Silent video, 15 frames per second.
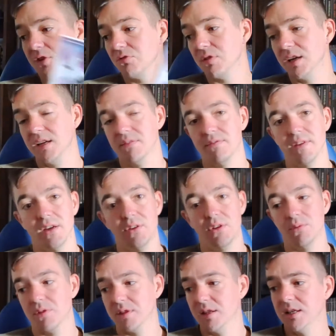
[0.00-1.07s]
trading
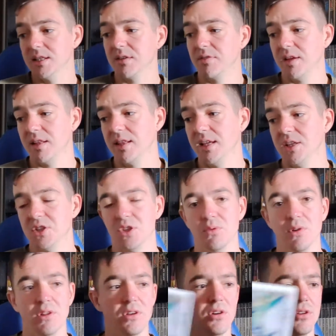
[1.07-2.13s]
value on these. I think these two
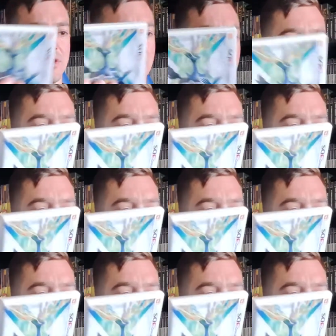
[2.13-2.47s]
alone,